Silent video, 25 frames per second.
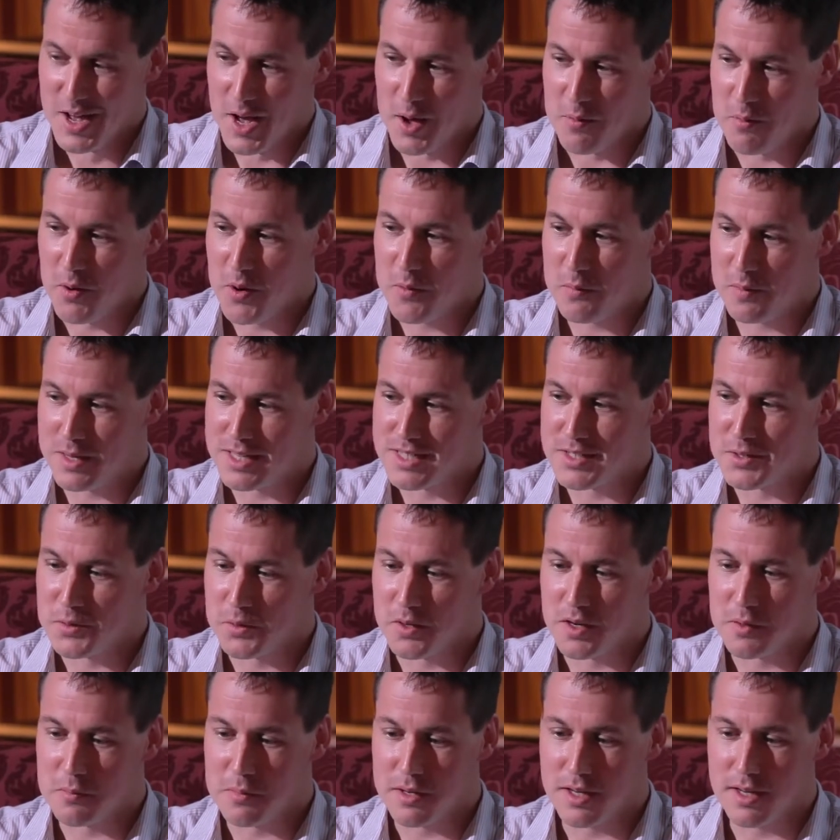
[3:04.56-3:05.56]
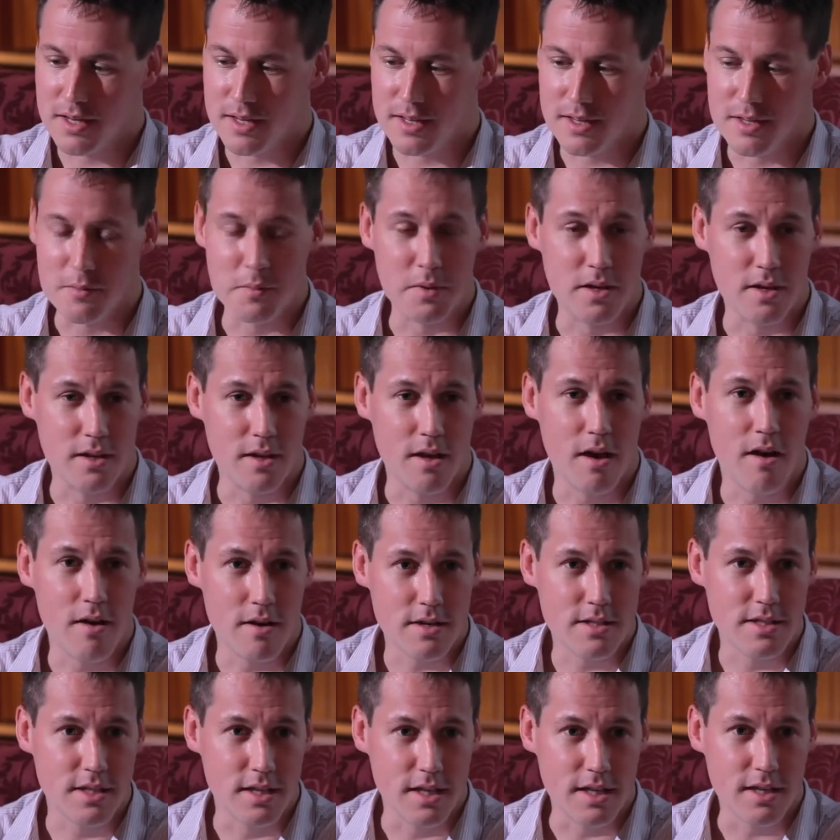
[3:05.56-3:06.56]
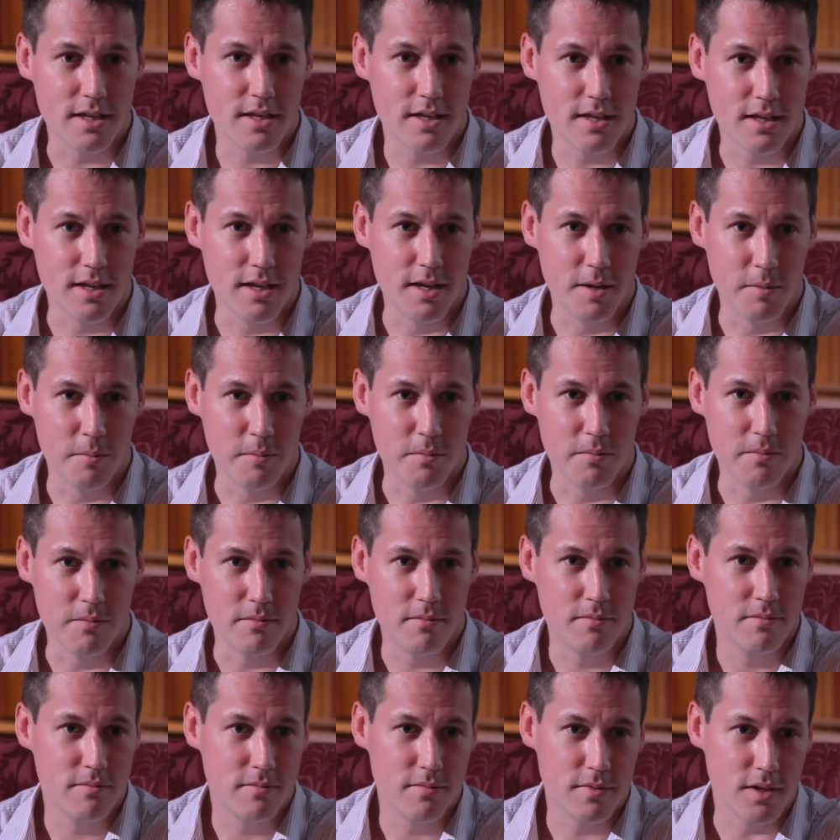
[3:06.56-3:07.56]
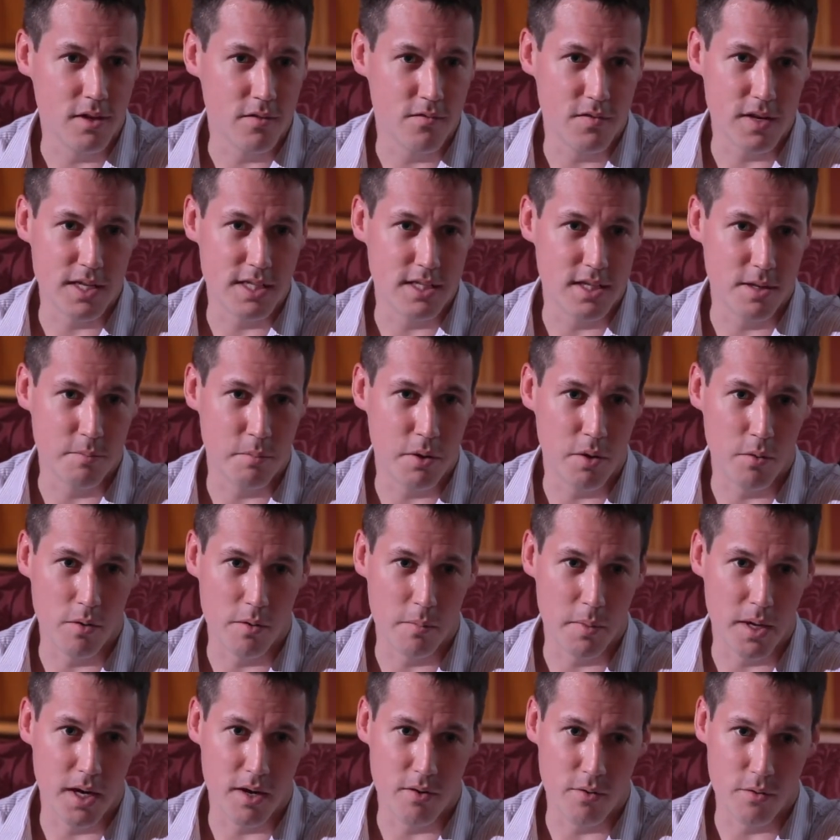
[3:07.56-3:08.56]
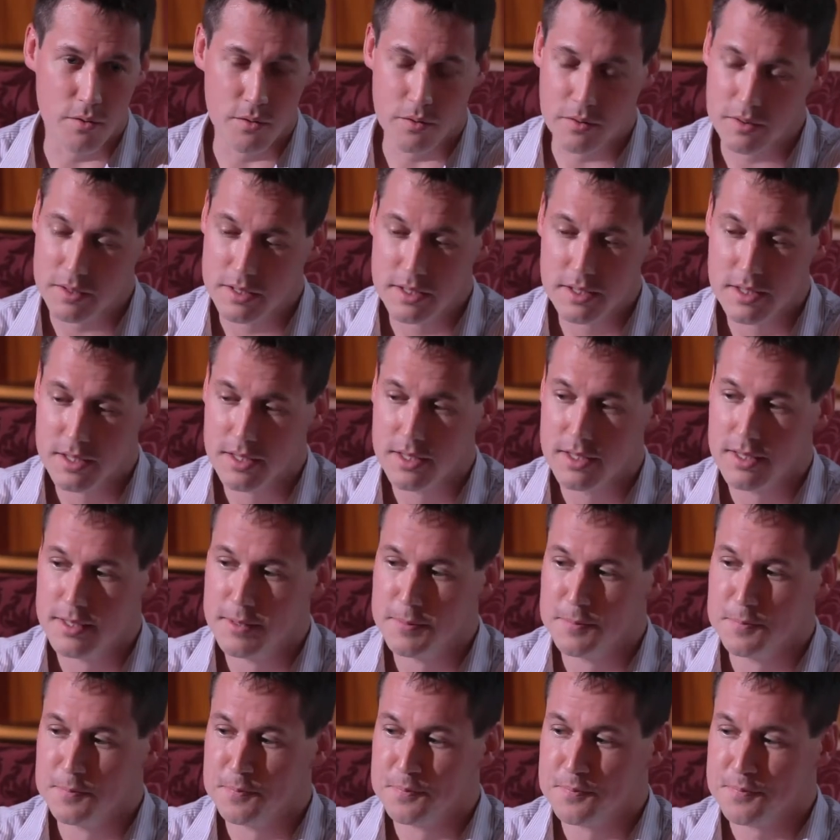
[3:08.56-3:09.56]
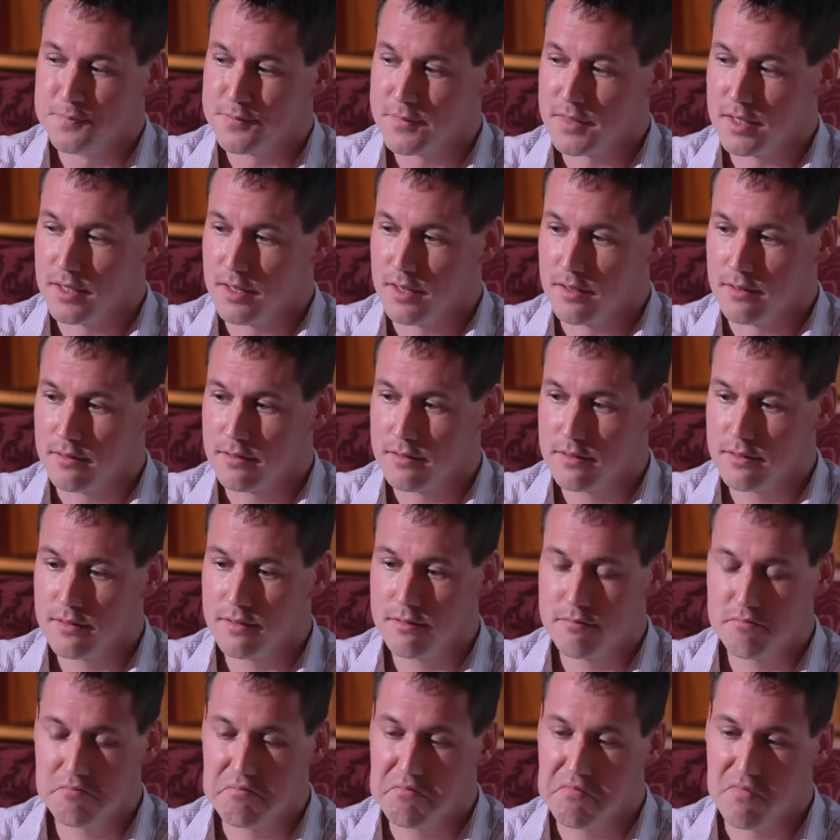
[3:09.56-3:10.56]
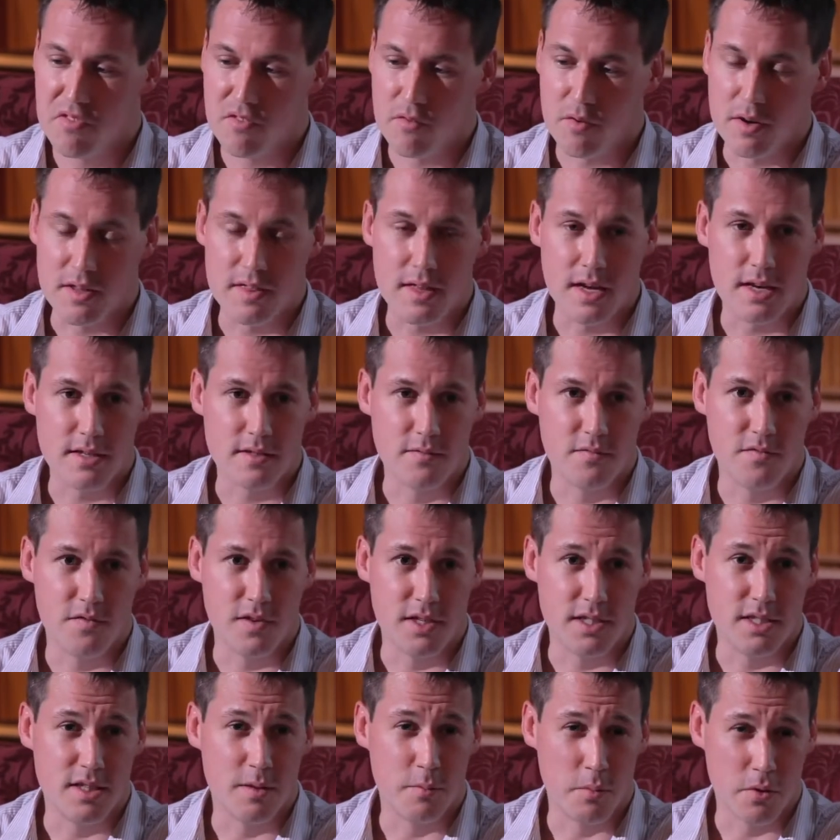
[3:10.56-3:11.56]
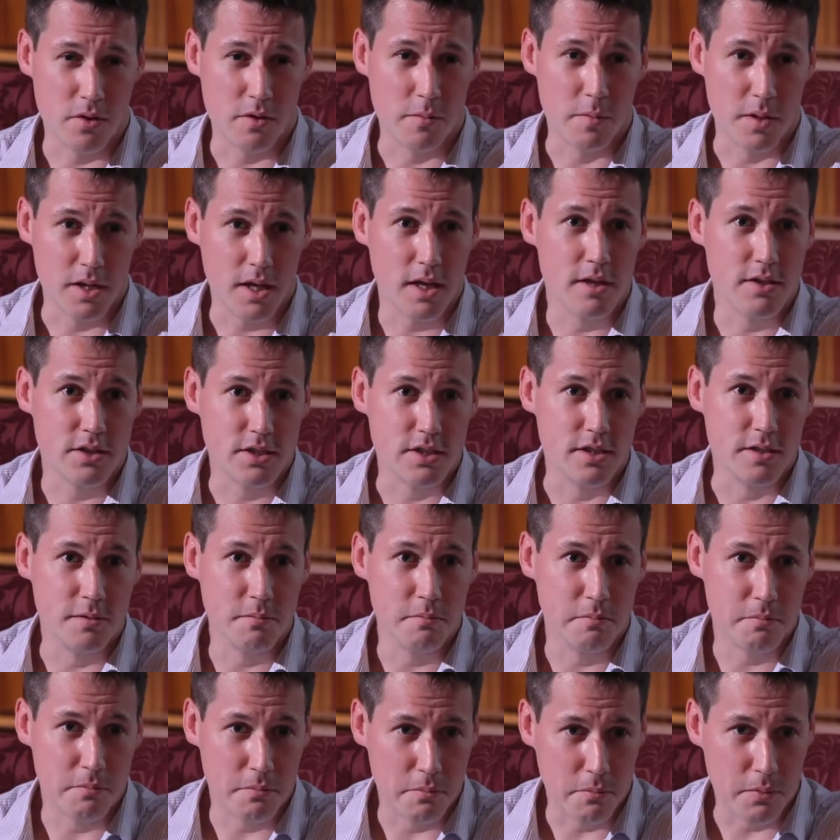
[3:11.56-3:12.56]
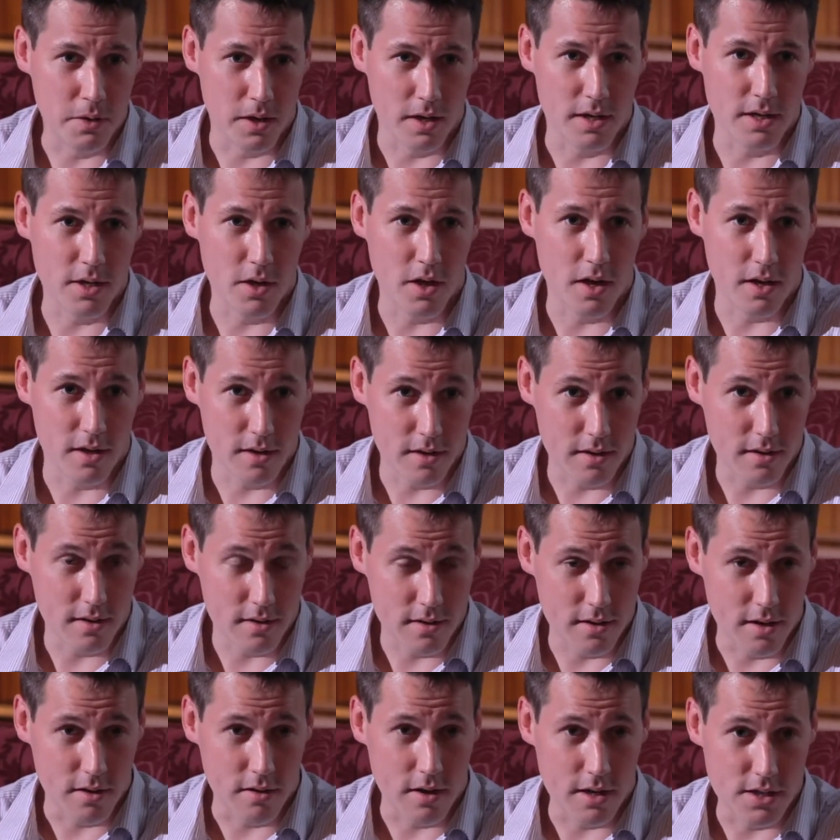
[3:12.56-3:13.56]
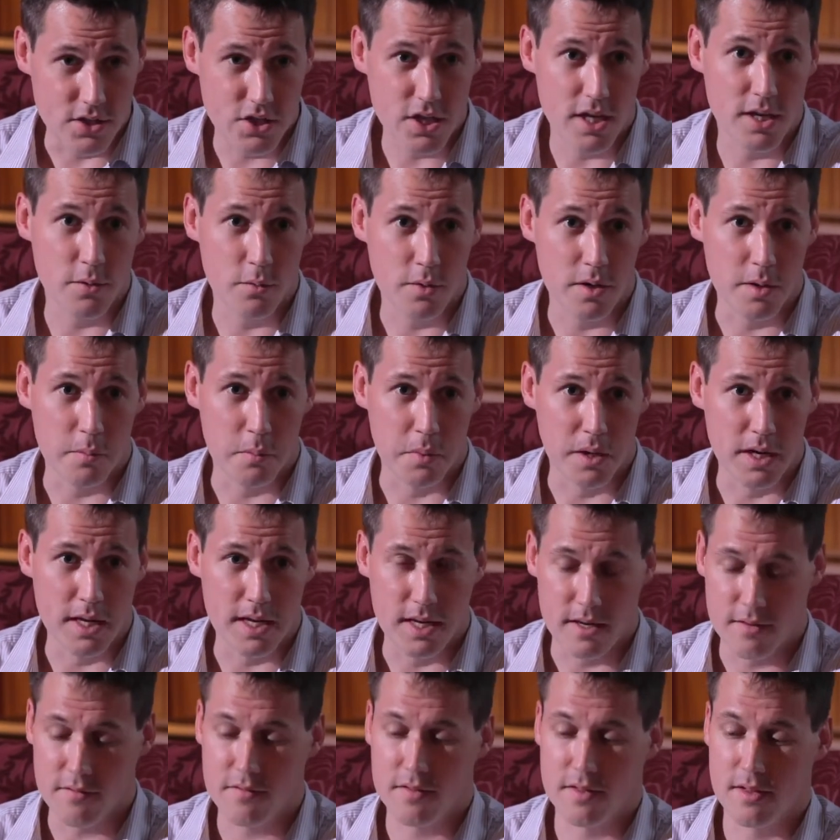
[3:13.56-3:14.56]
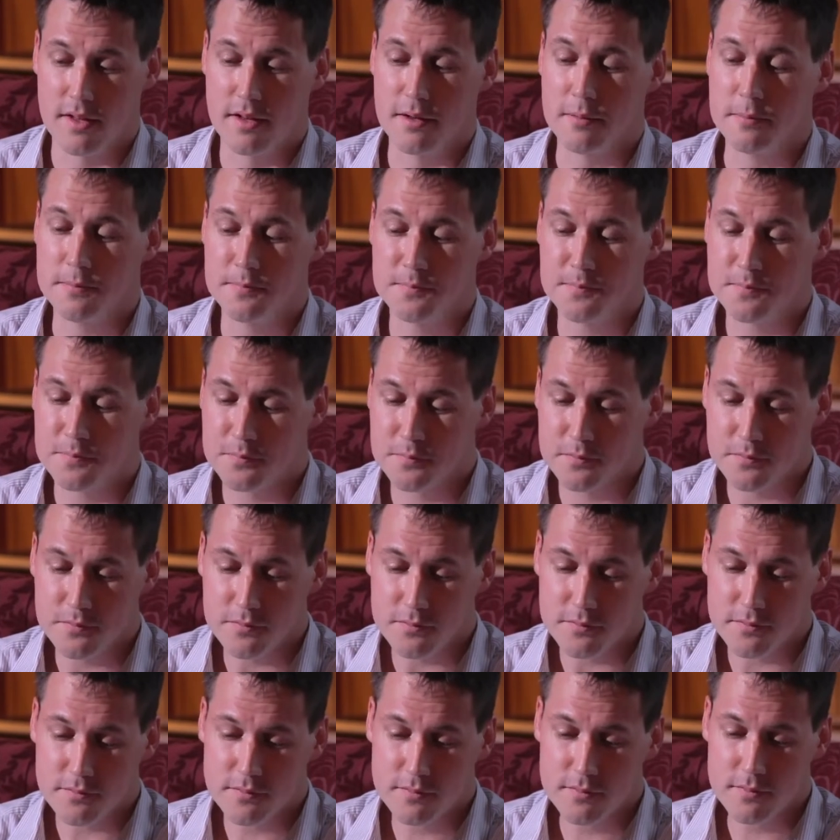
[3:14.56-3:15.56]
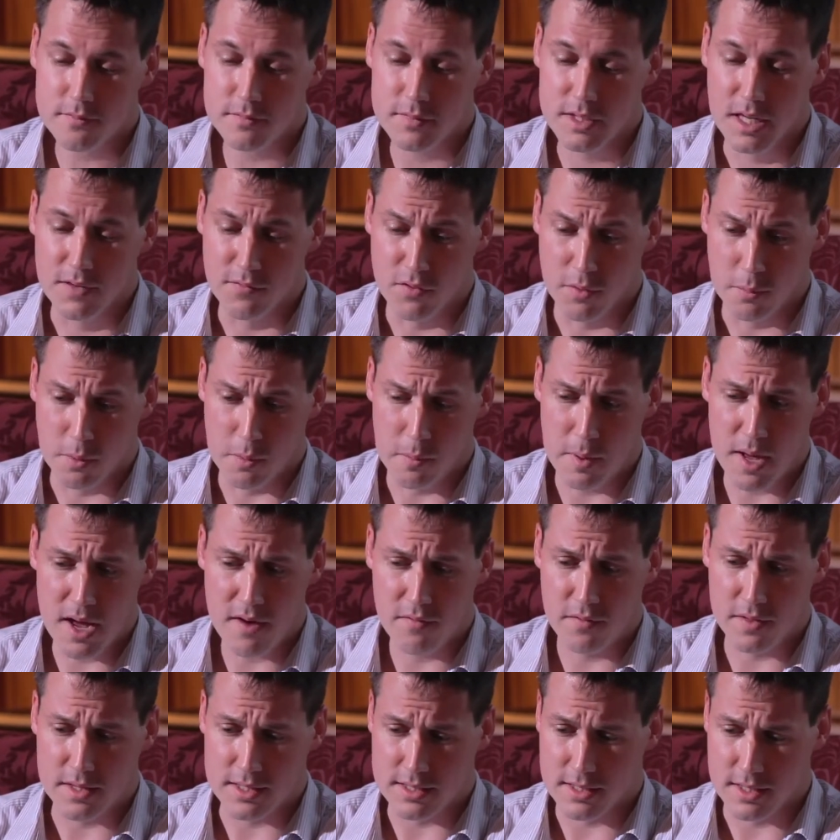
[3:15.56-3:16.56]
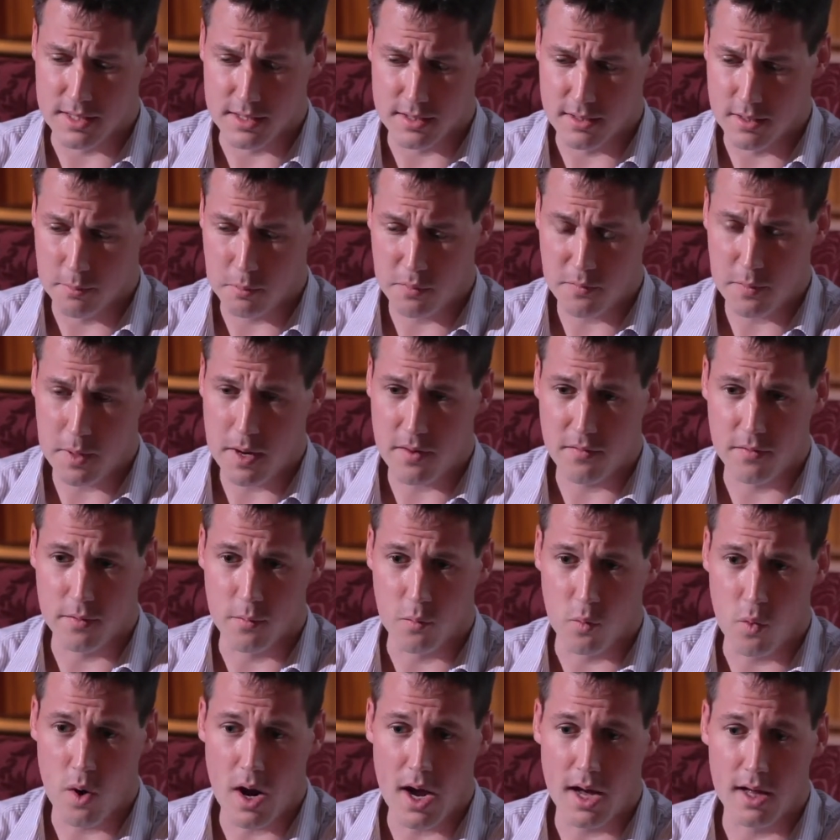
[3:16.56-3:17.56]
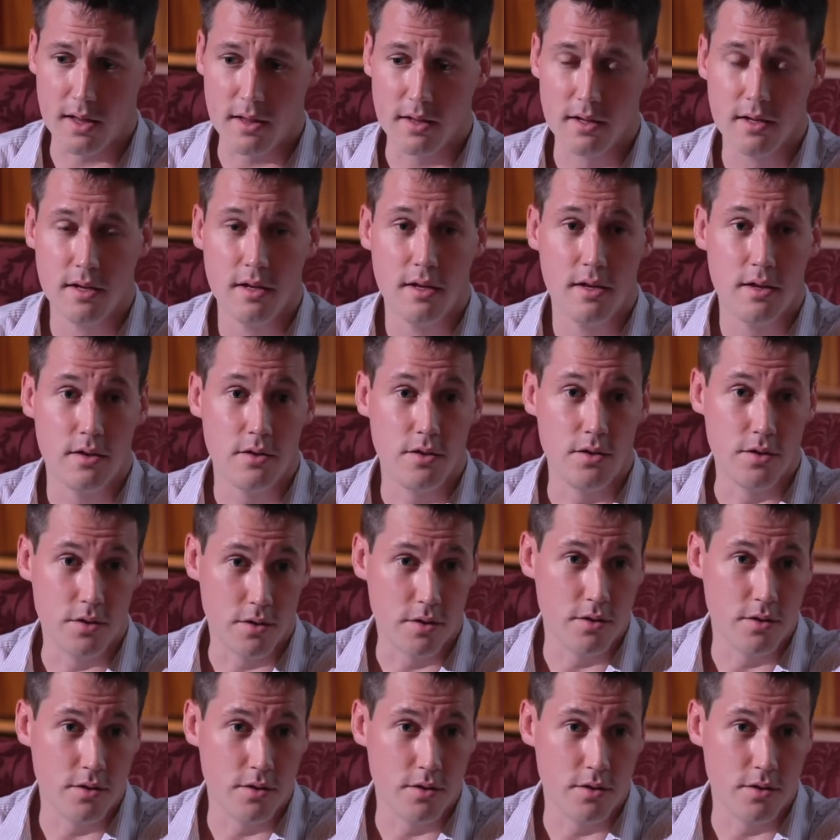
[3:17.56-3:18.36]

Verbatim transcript: I'm hoping it's not going to be in the middle of the Arctic, um, you know, facing a polar bear or, you know, 3,000 feet at the bottom of the ocean. But I, don't, you know, I genuinely believe that if you prepare for these things and you prepare for them well, you,